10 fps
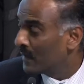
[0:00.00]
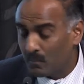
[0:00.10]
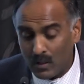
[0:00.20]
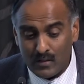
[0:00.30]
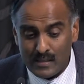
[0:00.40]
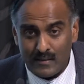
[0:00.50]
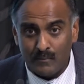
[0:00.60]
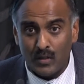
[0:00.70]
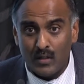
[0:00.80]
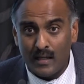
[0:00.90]
because
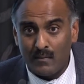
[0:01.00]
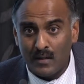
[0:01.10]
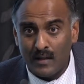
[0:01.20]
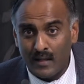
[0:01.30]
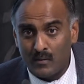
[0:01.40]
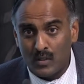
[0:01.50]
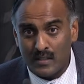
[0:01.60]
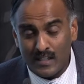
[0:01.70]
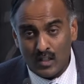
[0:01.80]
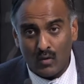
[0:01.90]
it was
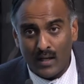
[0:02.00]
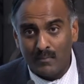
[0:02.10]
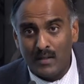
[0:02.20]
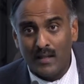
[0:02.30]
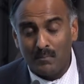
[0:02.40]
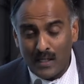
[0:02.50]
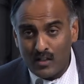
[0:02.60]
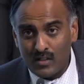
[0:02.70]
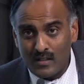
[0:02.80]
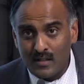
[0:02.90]
described in
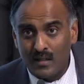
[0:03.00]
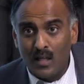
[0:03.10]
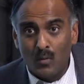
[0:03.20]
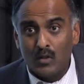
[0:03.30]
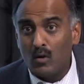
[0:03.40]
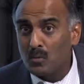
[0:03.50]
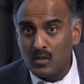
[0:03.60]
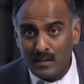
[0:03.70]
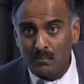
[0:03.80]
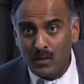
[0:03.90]
patients with
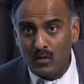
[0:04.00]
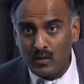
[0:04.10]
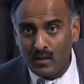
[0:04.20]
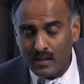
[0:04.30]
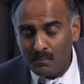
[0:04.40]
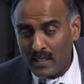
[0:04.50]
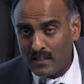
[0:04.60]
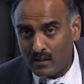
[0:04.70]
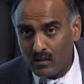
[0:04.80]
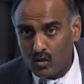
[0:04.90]
almost complete
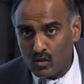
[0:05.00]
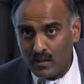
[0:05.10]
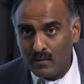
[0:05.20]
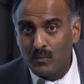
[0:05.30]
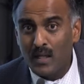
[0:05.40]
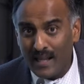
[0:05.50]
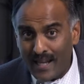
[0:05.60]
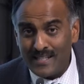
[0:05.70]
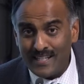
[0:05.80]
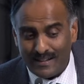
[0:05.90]
occlusion
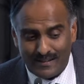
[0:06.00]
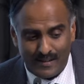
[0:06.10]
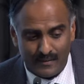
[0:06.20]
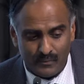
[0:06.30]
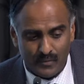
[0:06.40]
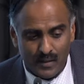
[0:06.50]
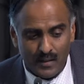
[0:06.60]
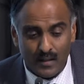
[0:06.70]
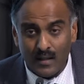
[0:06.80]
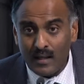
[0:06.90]
and death.
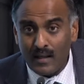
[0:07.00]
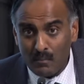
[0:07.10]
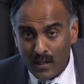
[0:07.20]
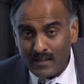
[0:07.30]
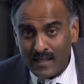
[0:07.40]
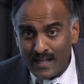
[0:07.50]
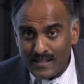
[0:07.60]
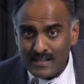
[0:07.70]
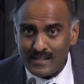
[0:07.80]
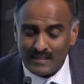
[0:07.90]
Blood
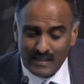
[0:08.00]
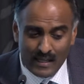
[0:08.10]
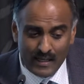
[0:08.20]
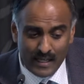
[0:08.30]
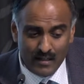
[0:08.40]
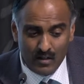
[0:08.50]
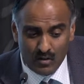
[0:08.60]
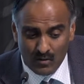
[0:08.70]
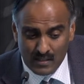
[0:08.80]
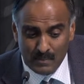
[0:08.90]
gases, again,
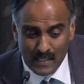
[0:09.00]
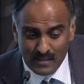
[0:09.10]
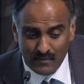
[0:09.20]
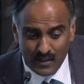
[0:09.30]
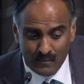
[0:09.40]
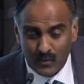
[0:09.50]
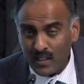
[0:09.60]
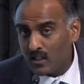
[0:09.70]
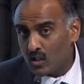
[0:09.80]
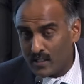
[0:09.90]
non-specific,
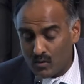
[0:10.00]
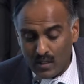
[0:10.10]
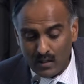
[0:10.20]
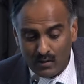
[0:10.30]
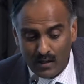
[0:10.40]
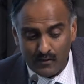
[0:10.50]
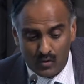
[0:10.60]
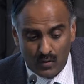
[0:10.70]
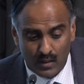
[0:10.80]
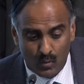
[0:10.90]
and the chest radiograph
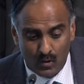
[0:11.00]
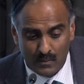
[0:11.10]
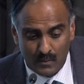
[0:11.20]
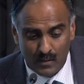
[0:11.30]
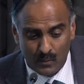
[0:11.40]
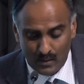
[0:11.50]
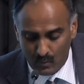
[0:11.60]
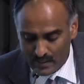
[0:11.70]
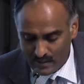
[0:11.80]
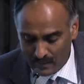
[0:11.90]
showing the
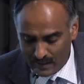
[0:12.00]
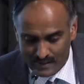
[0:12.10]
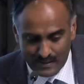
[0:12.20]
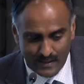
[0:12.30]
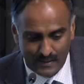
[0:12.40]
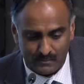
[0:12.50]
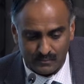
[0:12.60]
Westermarck sign.